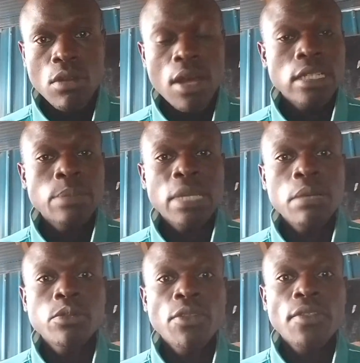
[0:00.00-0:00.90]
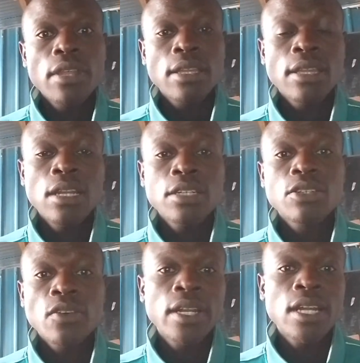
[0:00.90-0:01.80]
And sometimes we think the
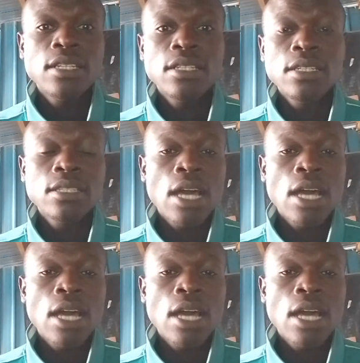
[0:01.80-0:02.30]
electrical energy